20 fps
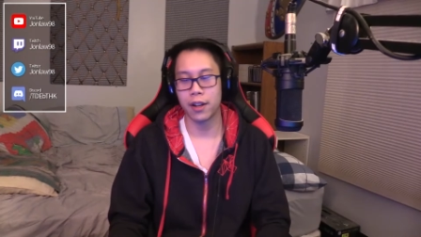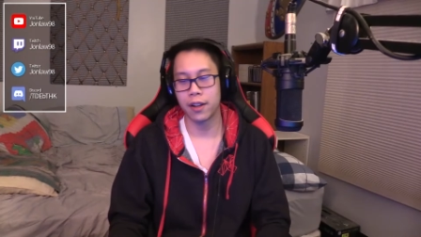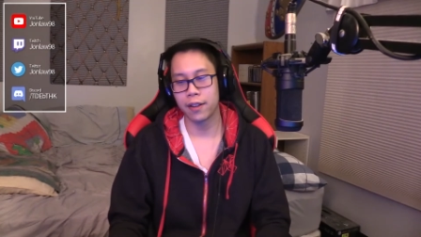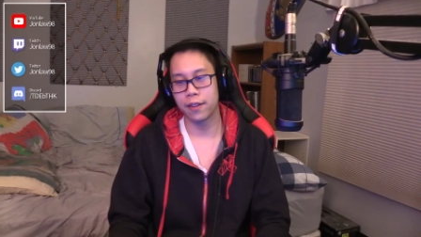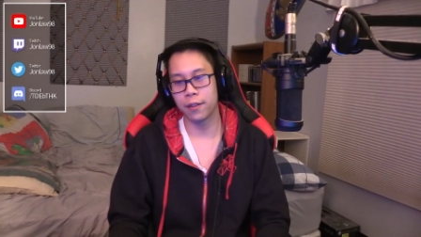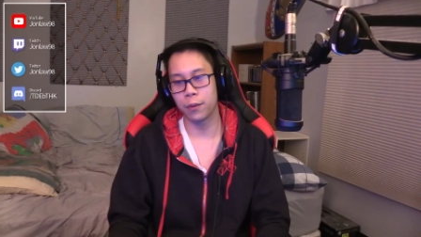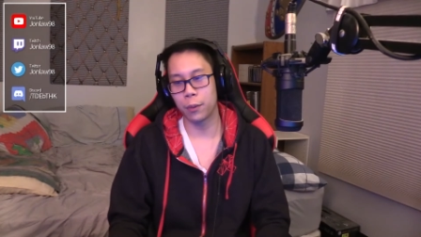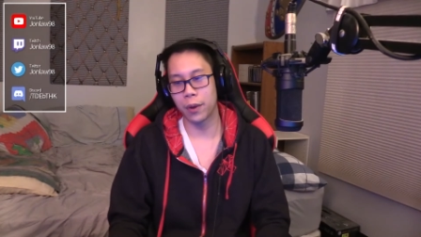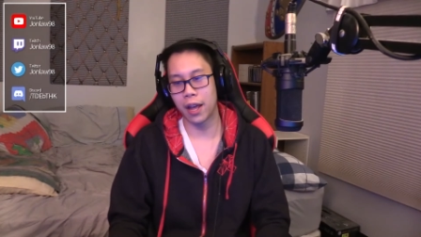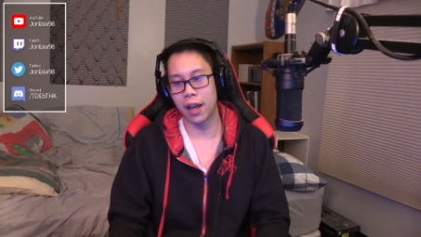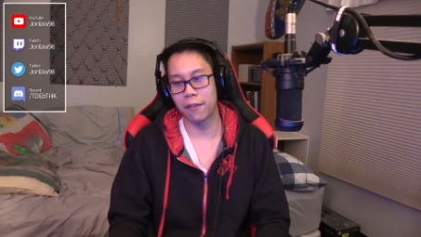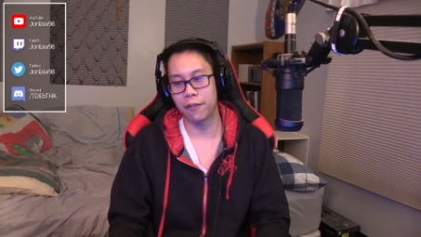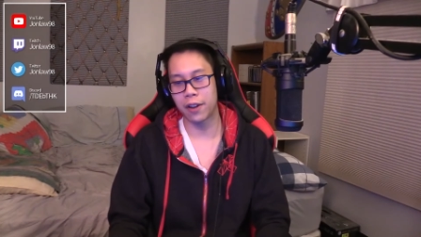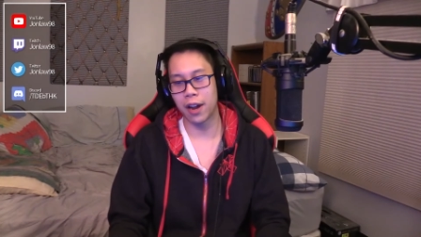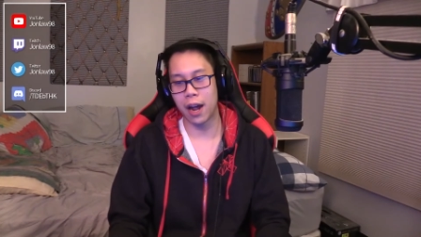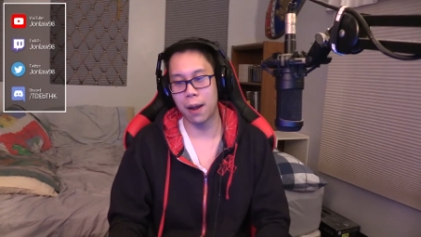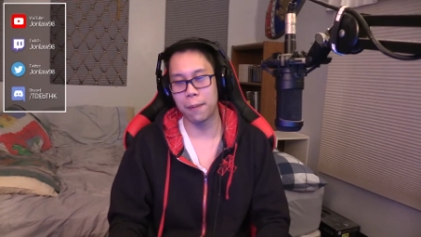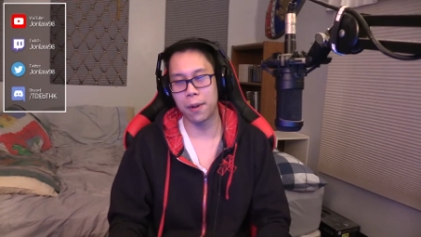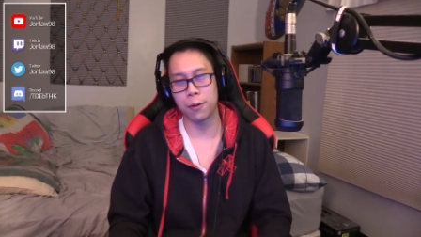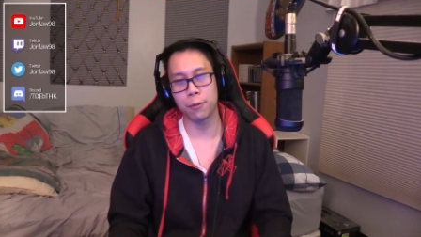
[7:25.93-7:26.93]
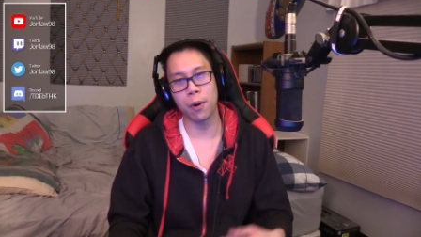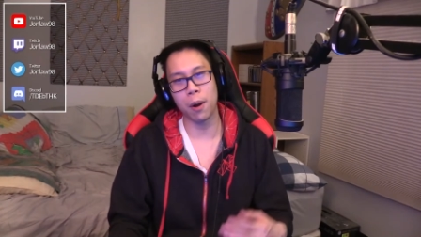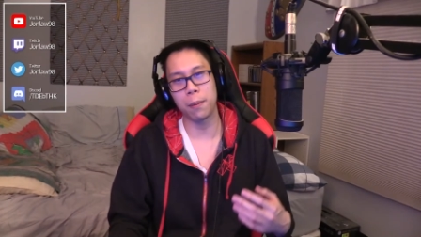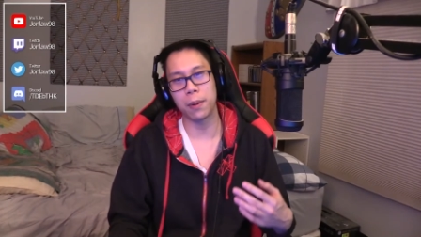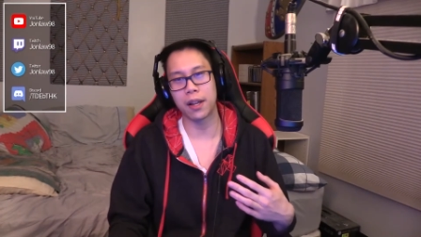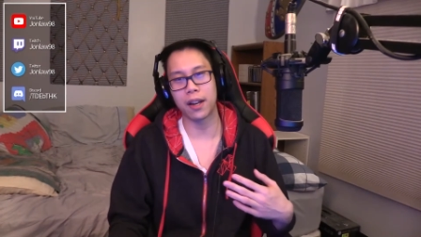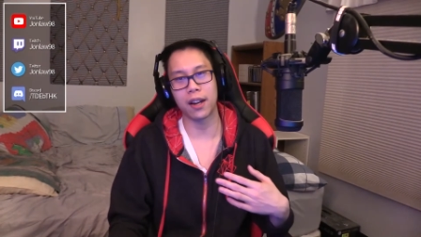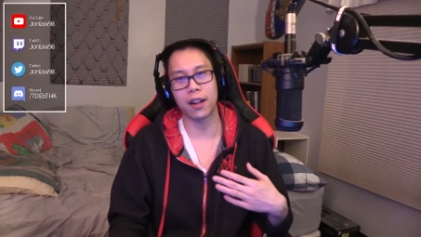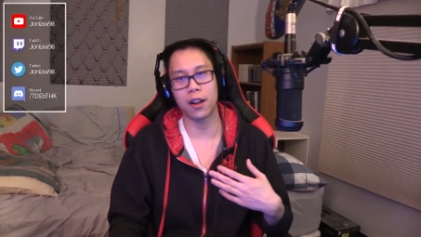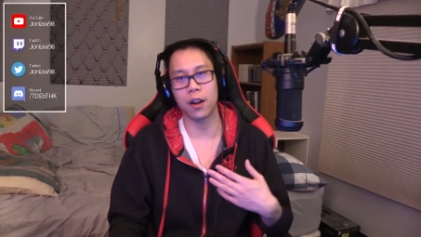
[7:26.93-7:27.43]
So we have time. That's
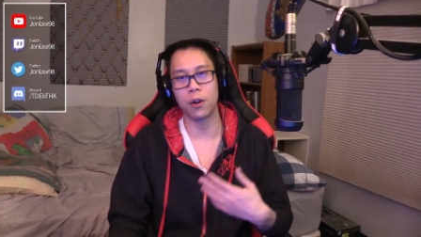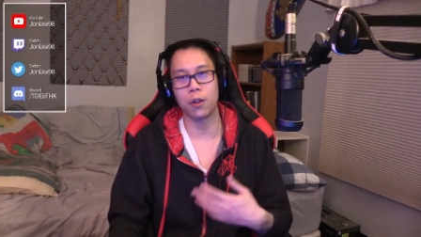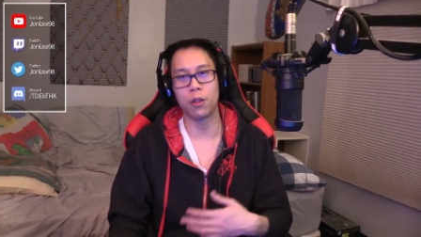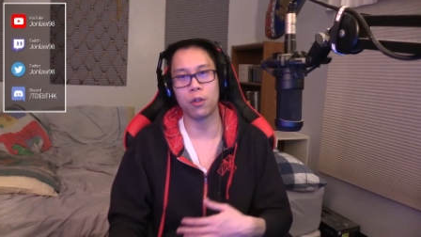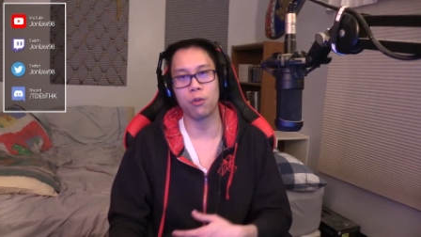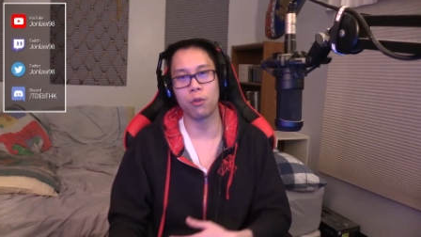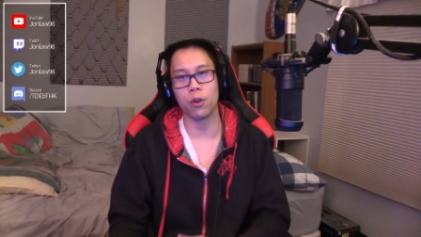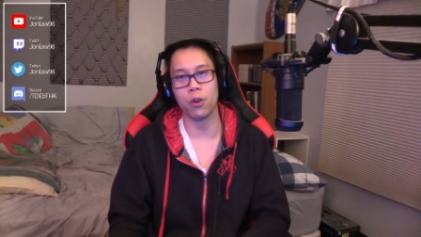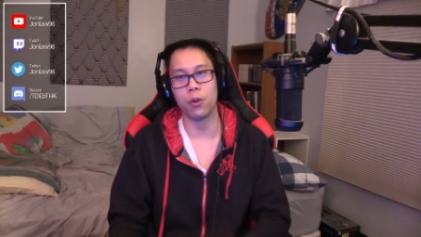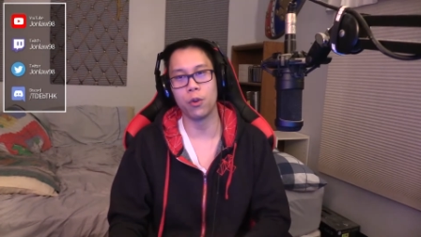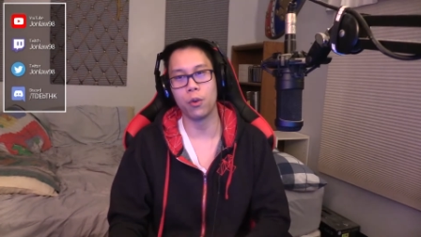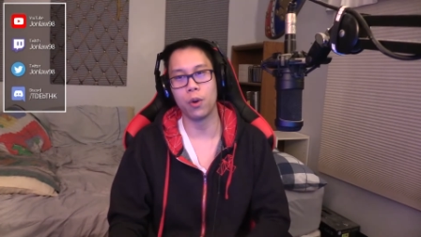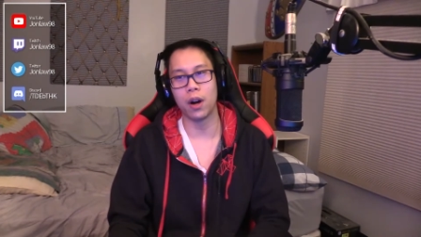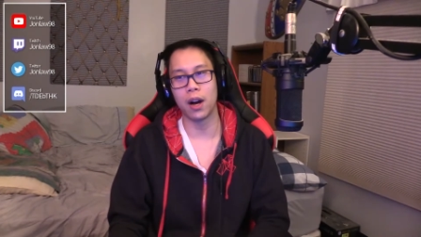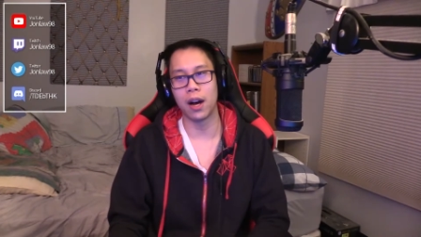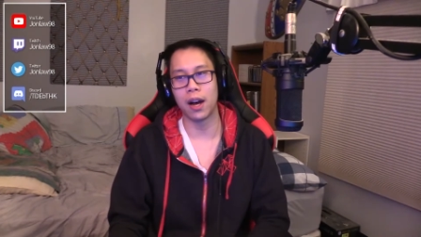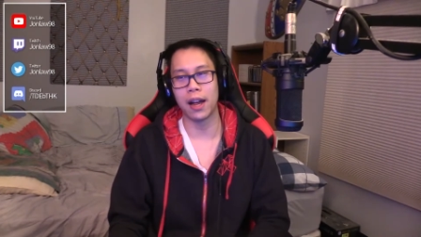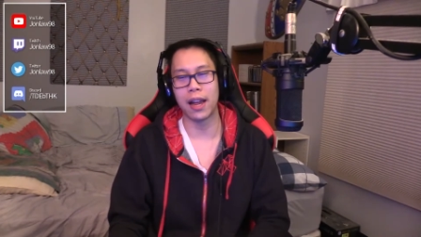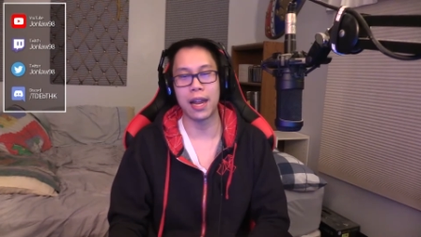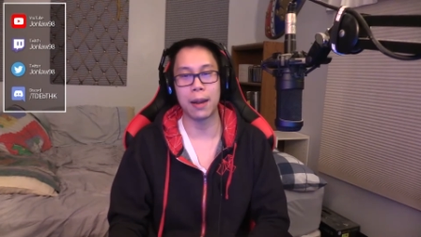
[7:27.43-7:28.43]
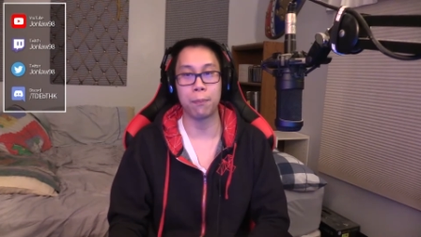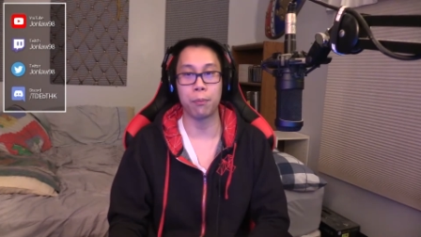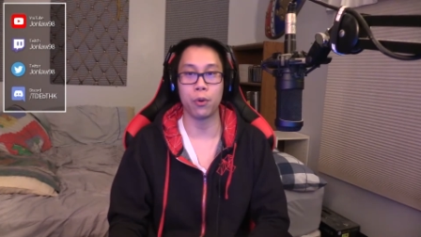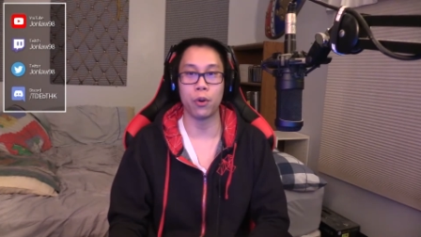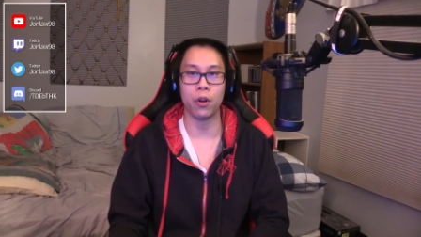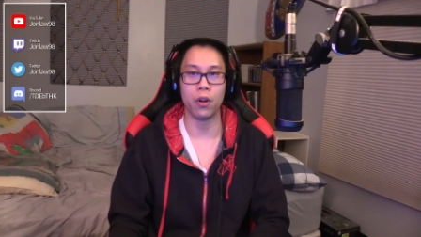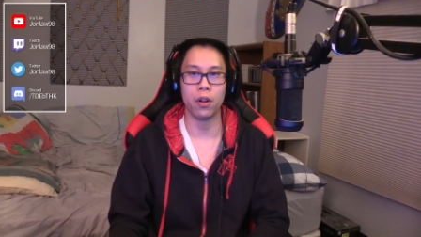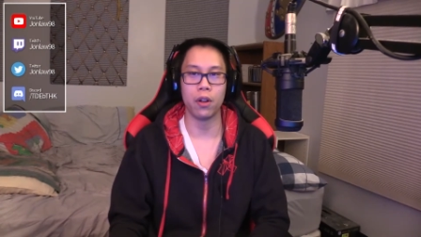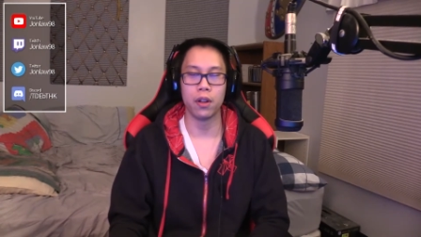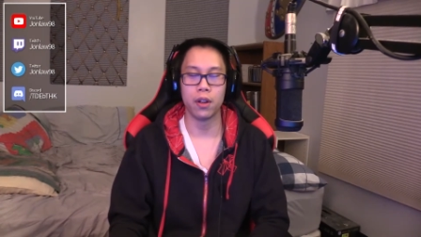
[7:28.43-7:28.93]
probably going to go through
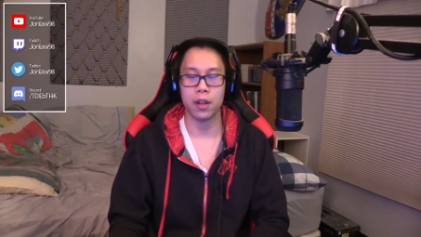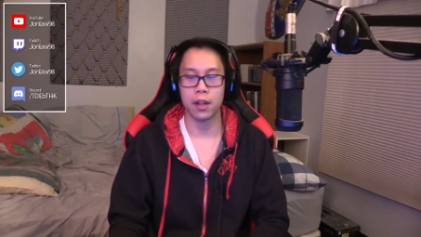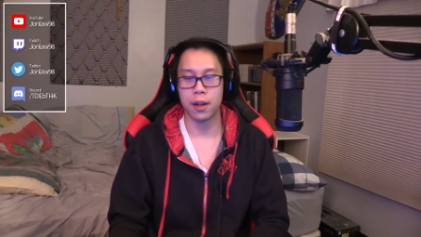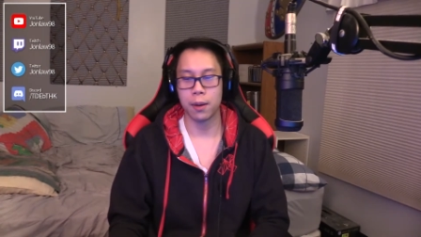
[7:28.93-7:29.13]
April,